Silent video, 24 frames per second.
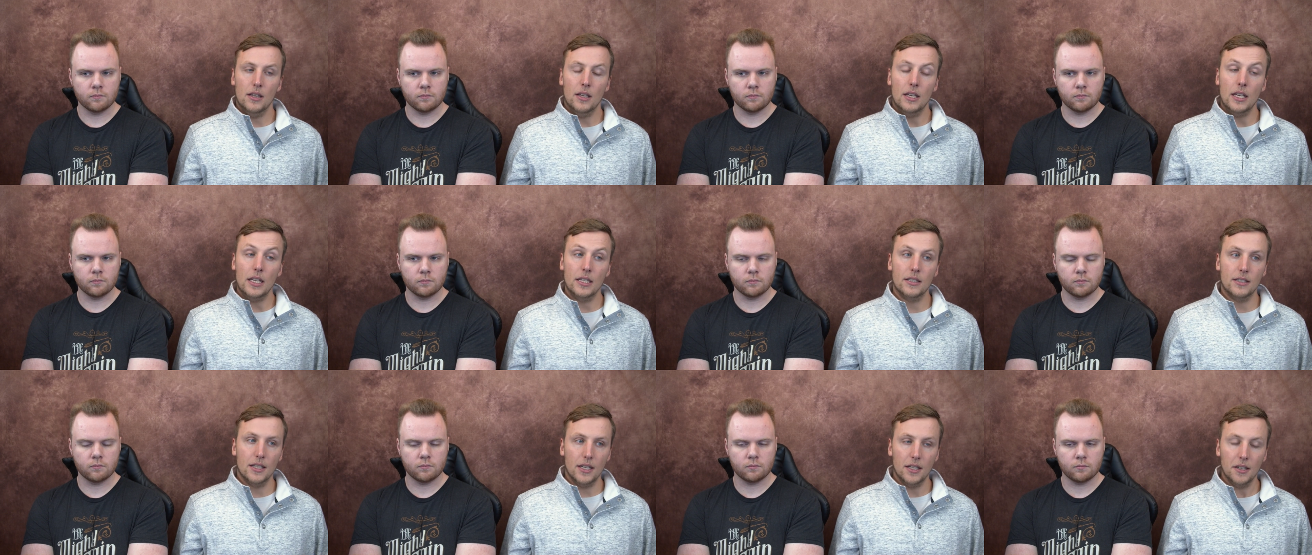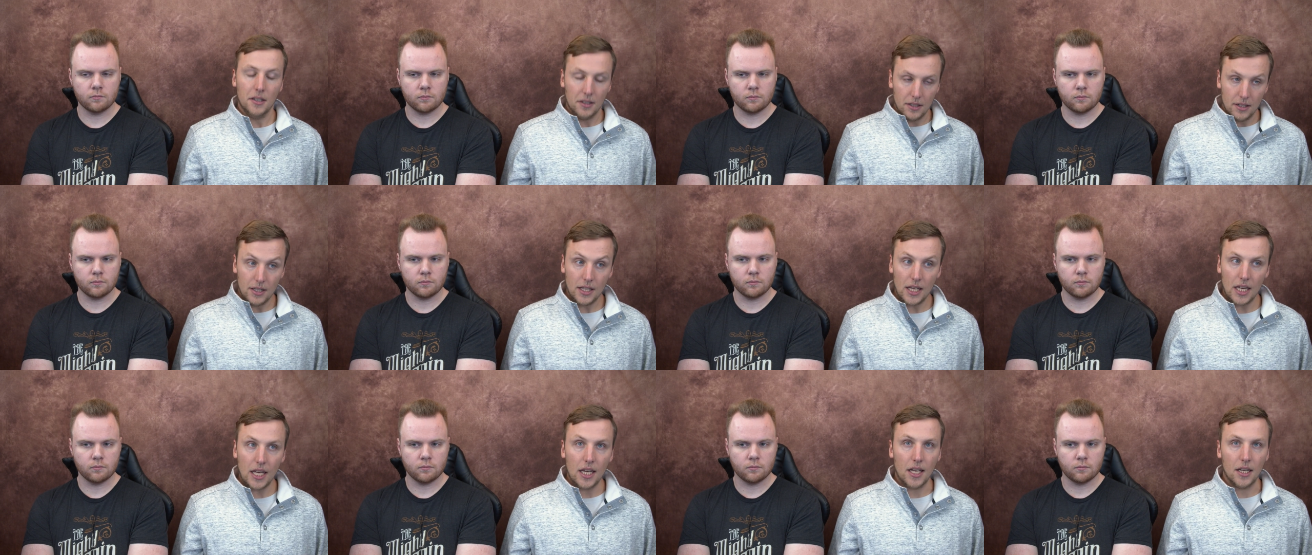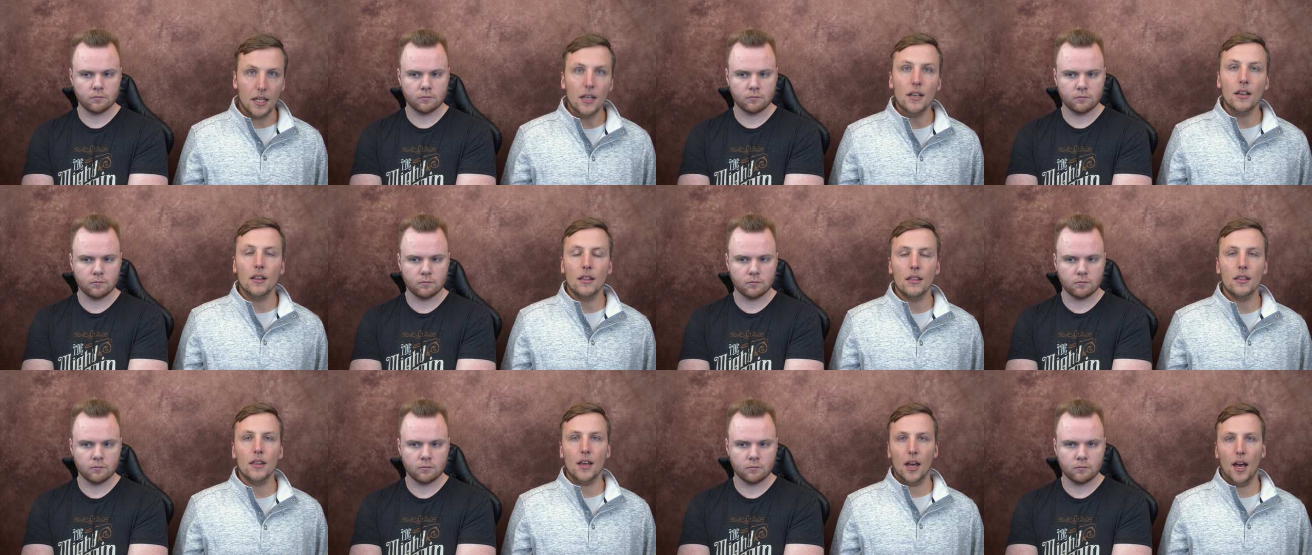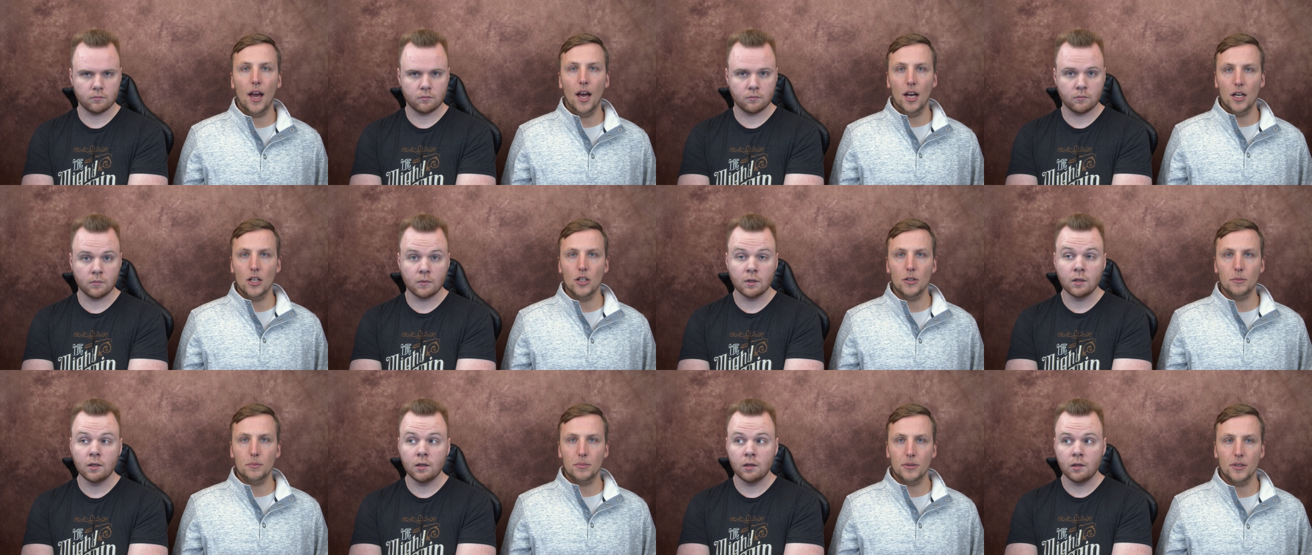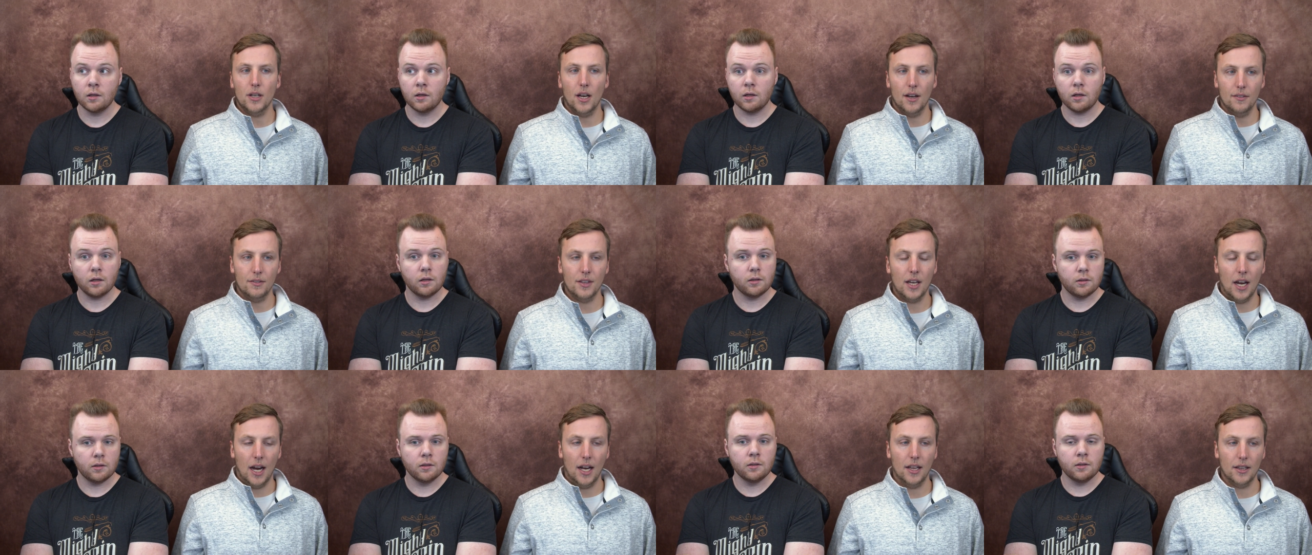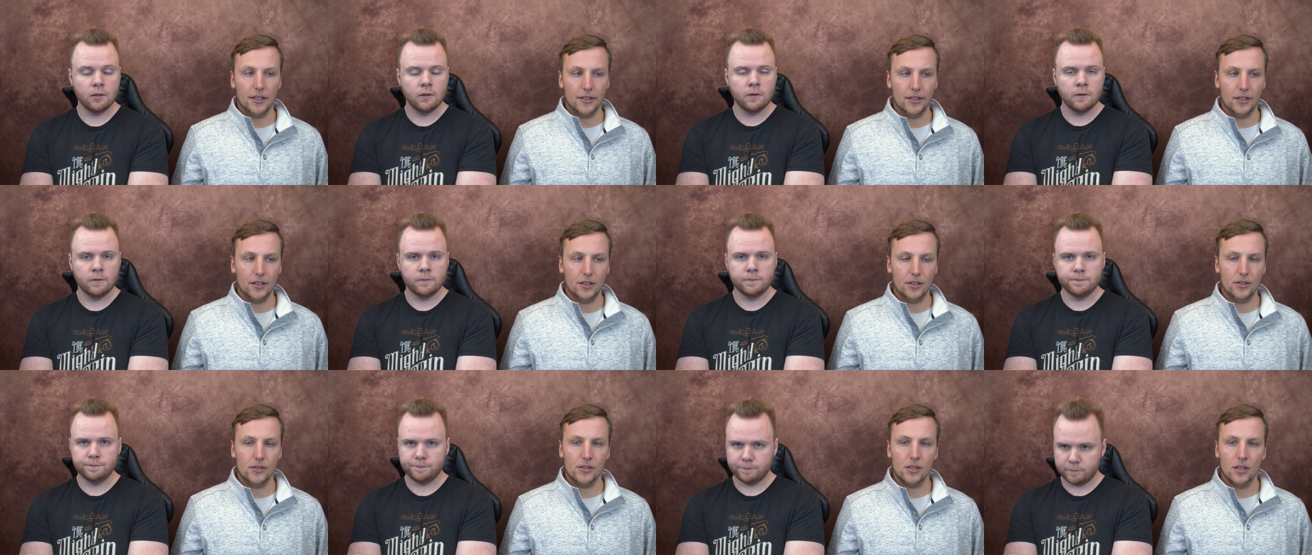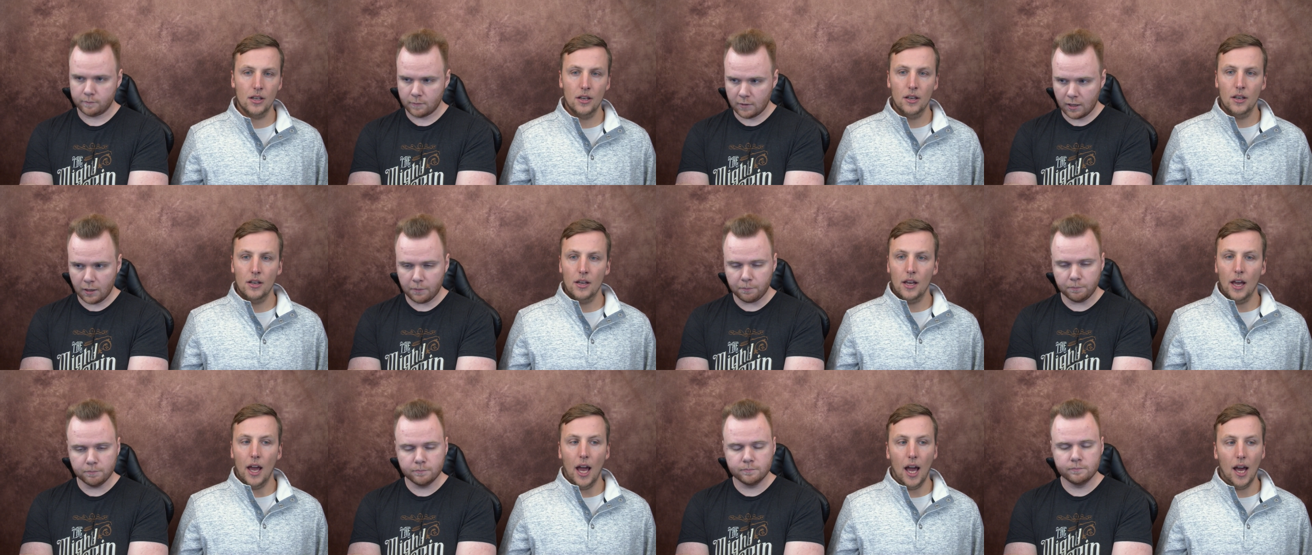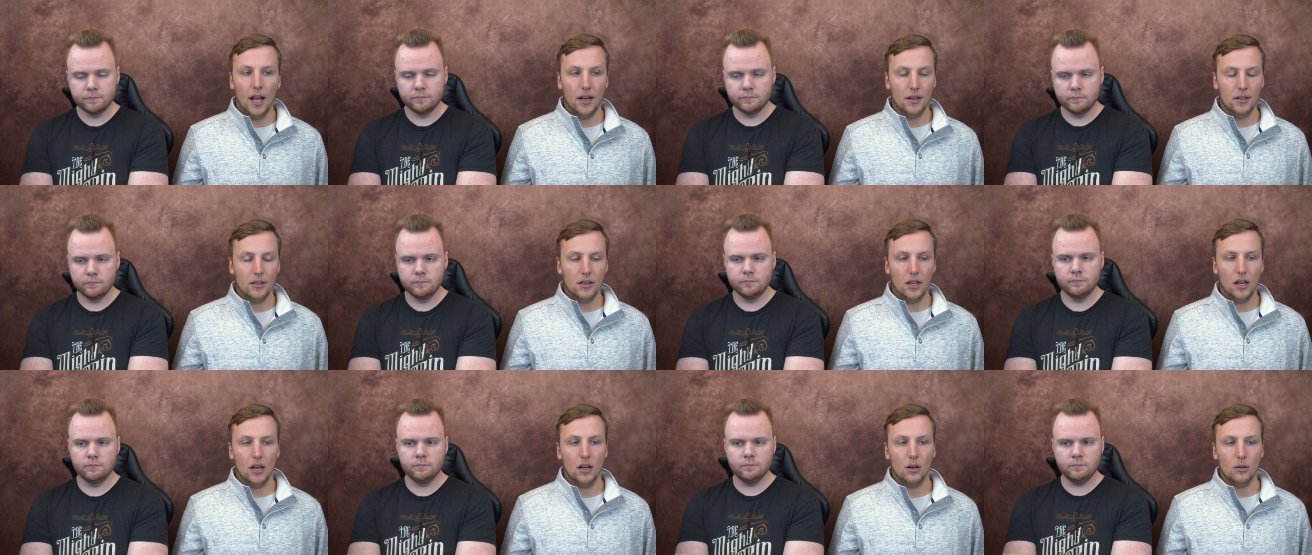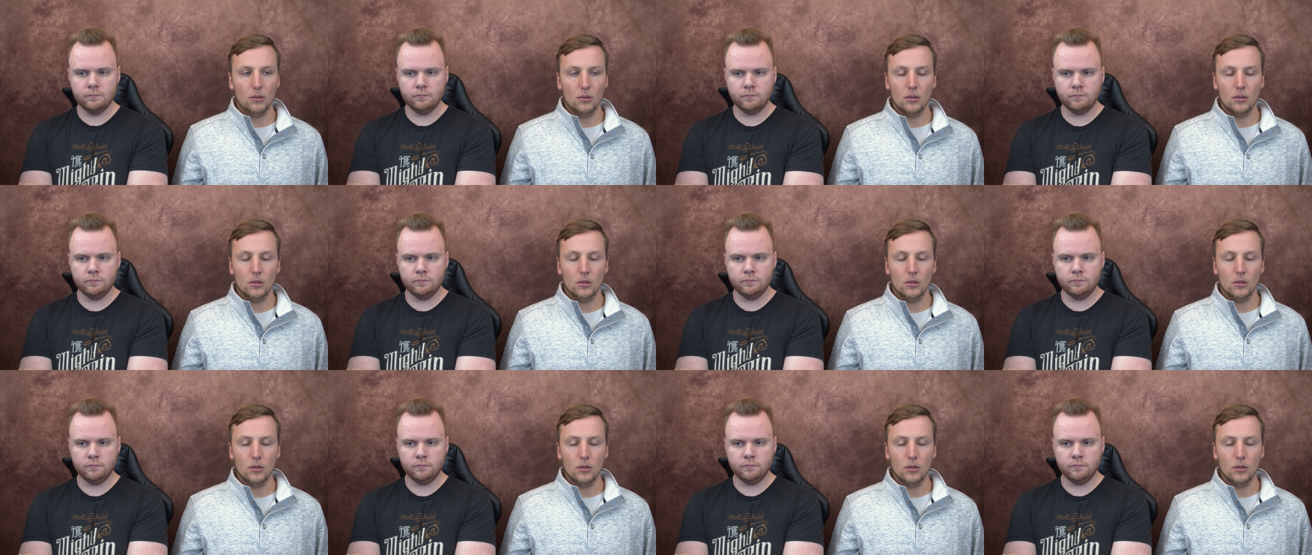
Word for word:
Speaker 1: he did need the help of the Islanders. Yep. And, you know,